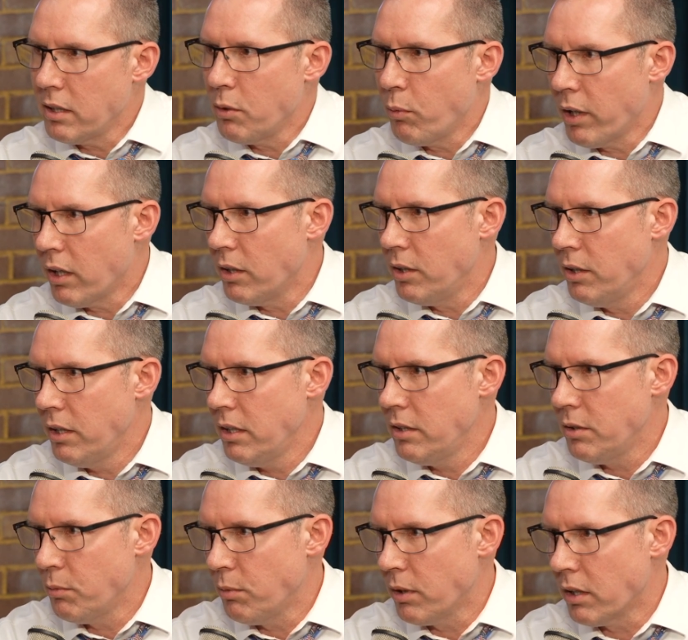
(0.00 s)
to wear a hoodie
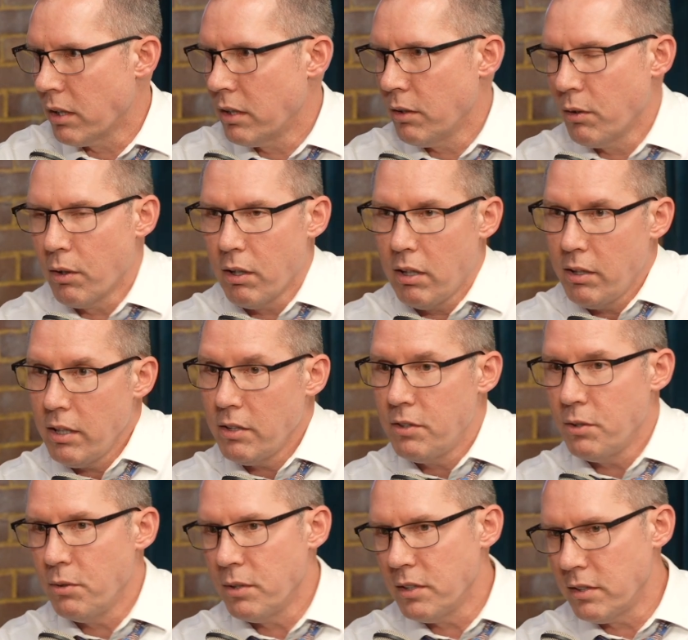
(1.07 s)
to work or a hoodie
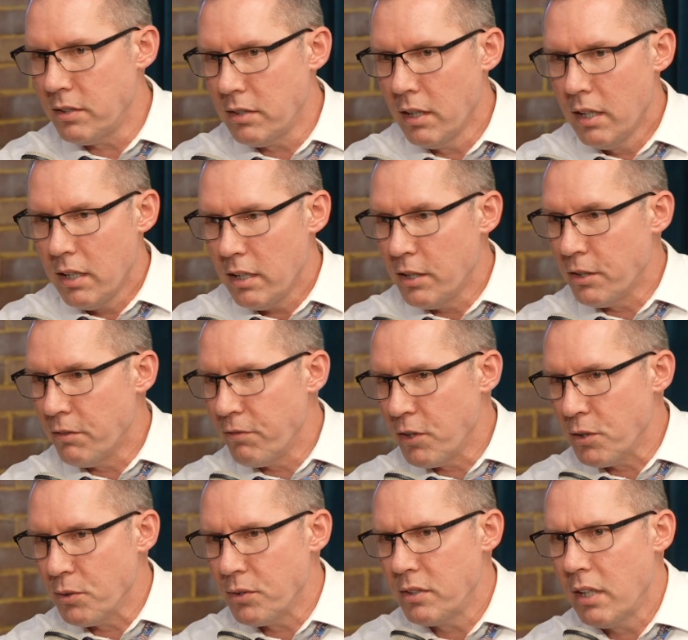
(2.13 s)
to his
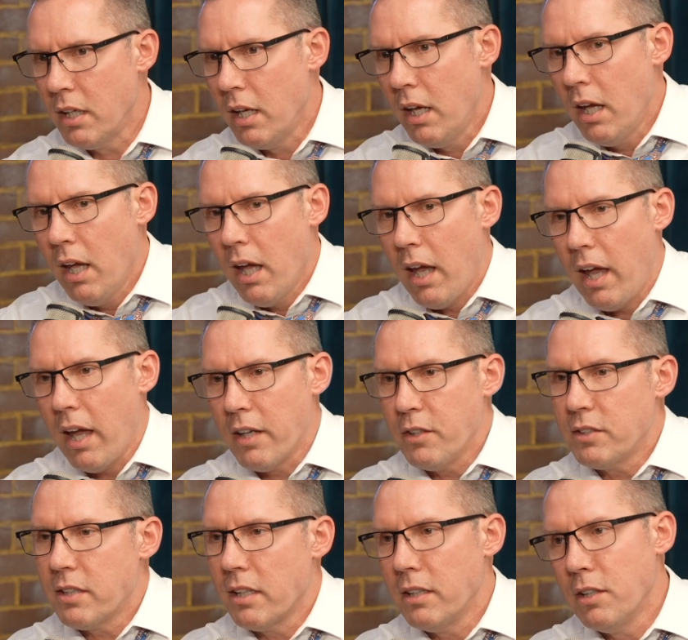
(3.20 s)
interviews. And you
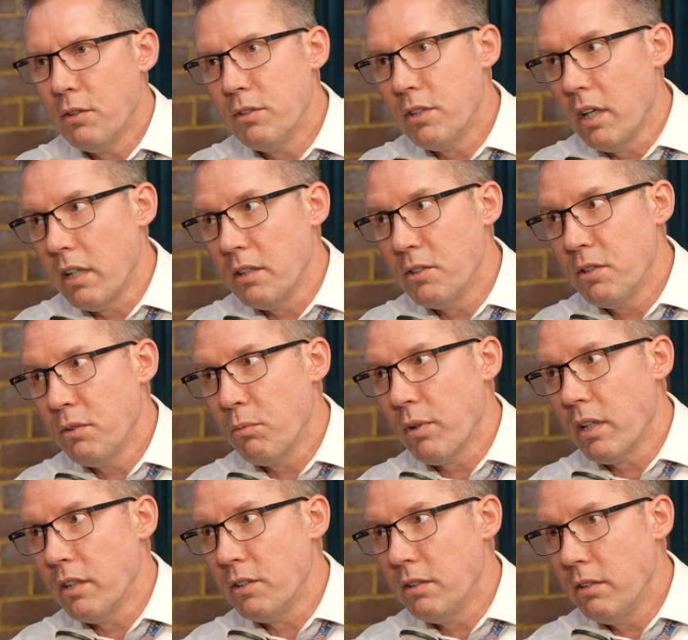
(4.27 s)
say, no, Johnny, you shouldn't
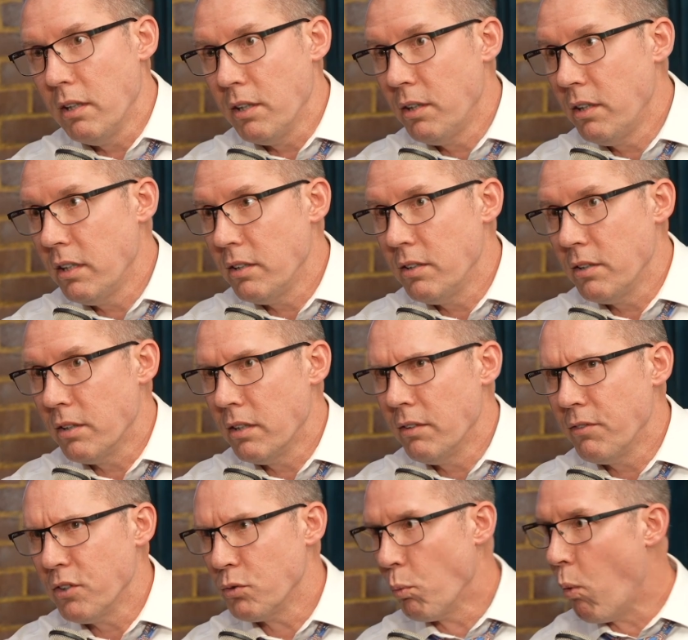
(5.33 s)
wear a hoodie to your
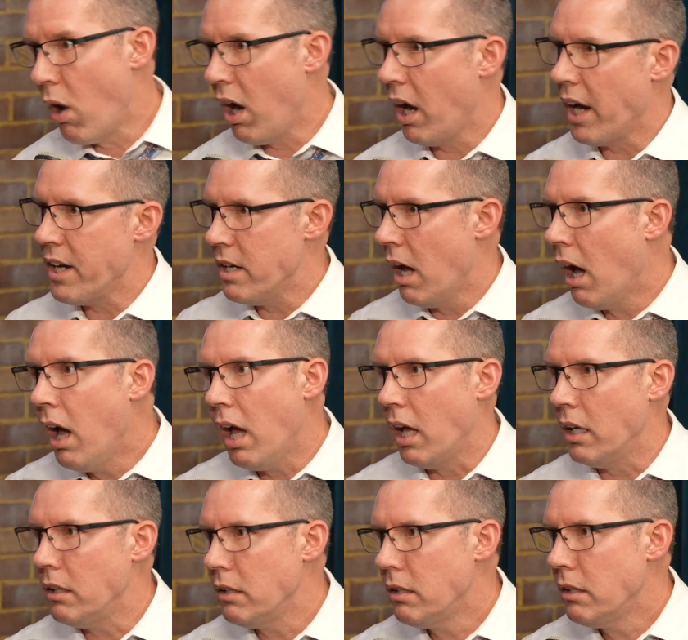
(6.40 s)
interviews. Why
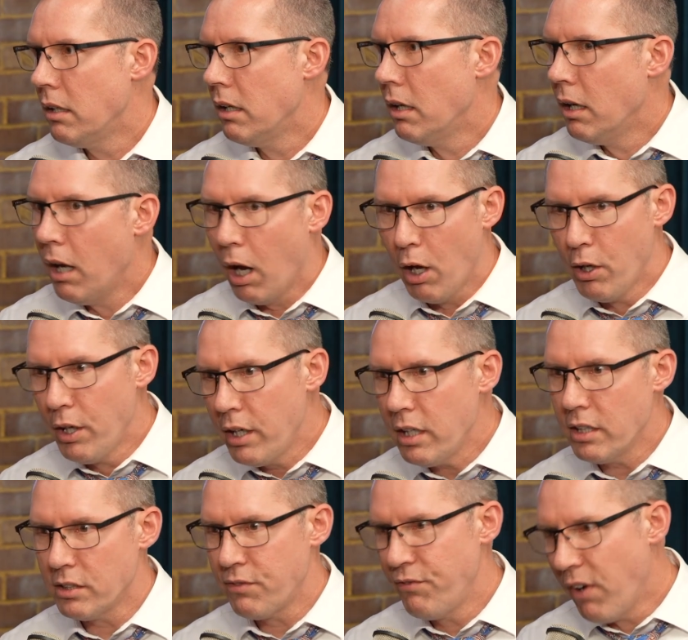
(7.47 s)
not? A hoodie
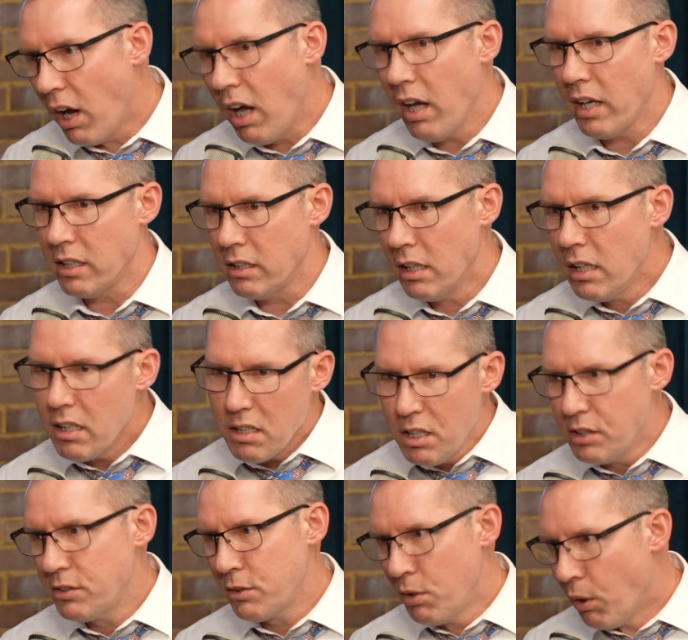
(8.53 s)
is fine.
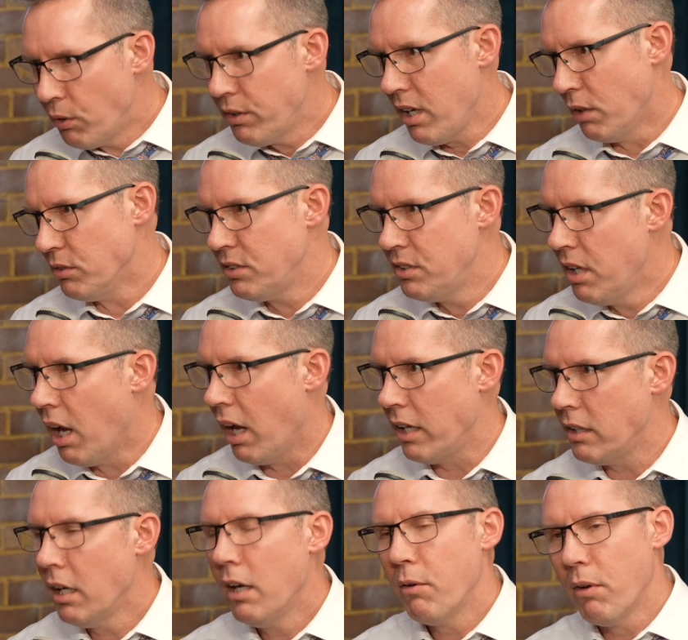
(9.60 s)
It's cold outside,
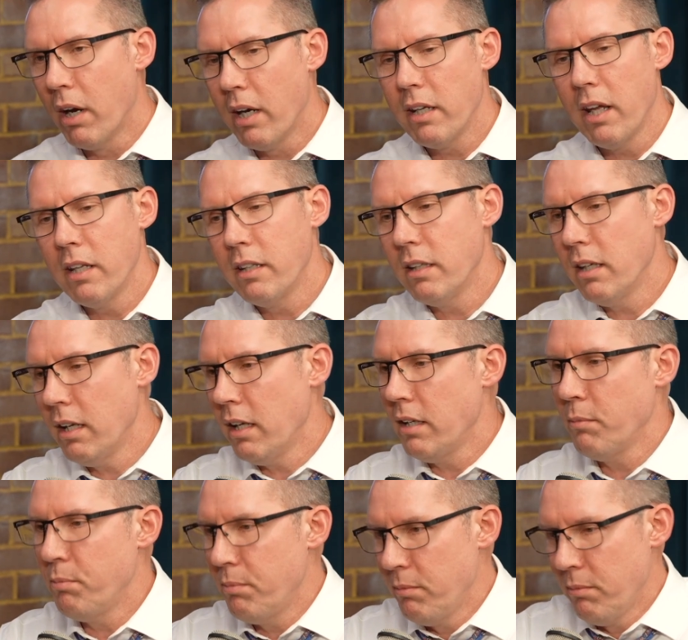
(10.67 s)
right?
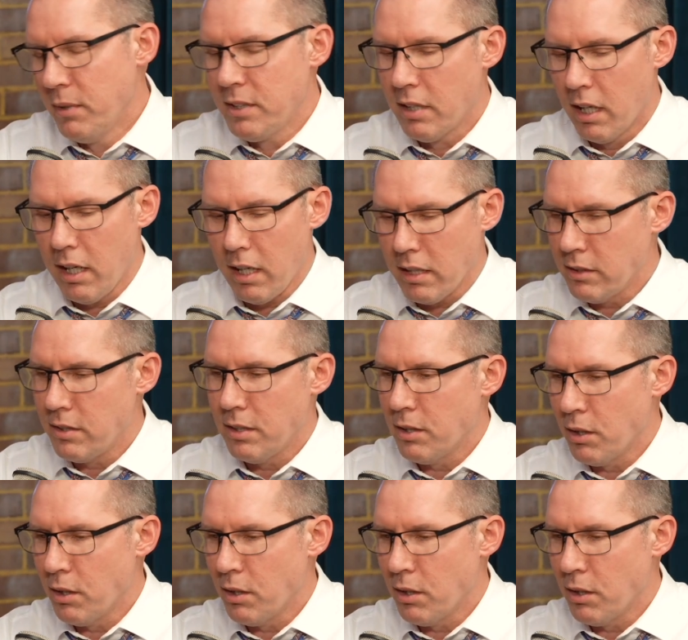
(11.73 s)
And besides,